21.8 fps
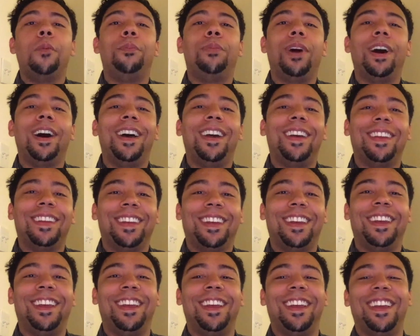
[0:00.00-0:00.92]
But
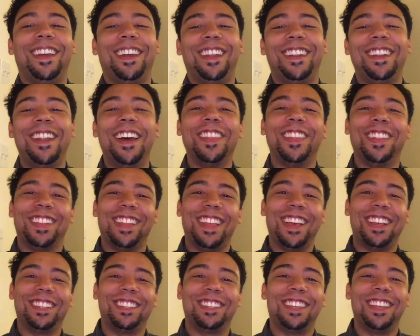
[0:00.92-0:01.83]

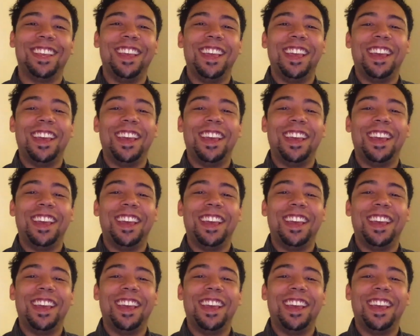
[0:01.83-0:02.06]
nonetheless,